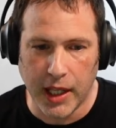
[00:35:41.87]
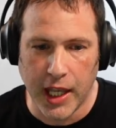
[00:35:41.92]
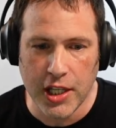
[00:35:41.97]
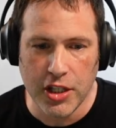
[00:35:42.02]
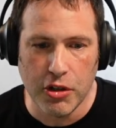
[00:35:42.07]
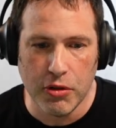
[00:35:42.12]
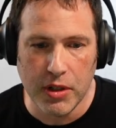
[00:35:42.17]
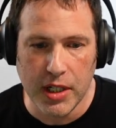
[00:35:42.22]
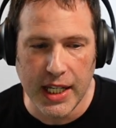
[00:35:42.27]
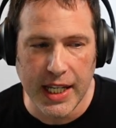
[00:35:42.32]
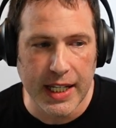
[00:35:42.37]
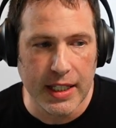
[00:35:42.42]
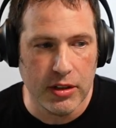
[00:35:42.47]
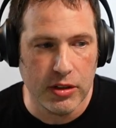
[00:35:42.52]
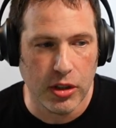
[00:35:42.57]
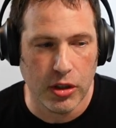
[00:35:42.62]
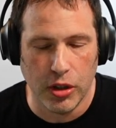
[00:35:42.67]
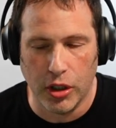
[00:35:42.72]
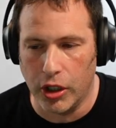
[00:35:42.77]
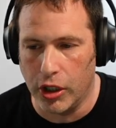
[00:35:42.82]
and you need
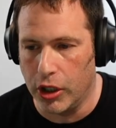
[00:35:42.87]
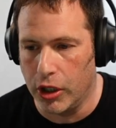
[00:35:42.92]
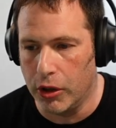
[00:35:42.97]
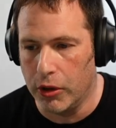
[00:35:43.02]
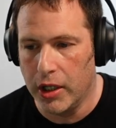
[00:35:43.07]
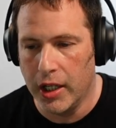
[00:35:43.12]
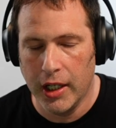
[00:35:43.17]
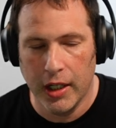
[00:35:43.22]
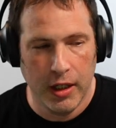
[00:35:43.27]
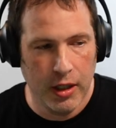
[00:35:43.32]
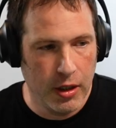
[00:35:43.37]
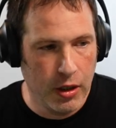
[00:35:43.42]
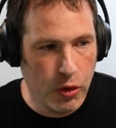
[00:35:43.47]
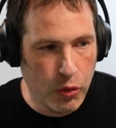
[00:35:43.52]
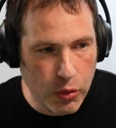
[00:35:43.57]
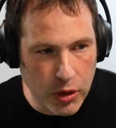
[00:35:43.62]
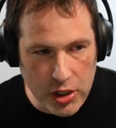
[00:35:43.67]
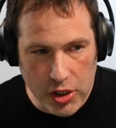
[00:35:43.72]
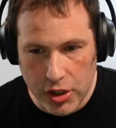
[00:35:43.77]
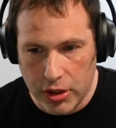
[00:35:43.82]
to know
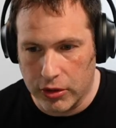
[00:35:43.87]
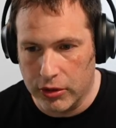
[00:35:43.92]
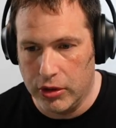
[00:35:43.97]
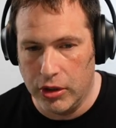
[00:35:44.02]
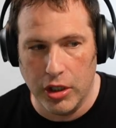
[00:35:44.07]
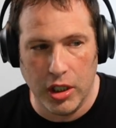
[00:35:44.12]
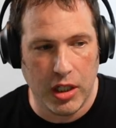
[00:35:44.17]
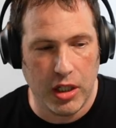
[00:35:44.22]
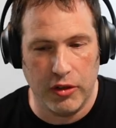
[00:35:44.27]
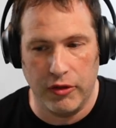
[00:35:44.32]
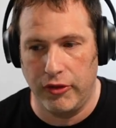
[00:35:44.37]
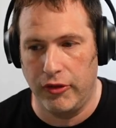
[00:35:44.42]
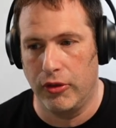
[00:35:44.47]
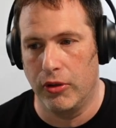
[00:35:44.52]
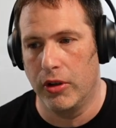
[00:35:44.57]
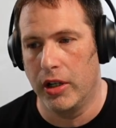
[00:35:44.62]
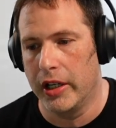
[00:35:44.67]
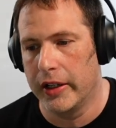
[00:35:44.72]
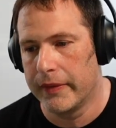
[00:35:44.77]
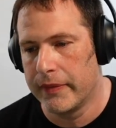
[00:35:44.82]
what you're looking
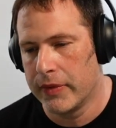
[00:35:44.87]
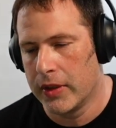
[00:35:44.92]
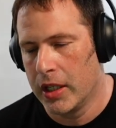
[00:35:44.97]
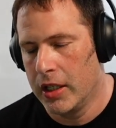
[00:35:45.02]
for.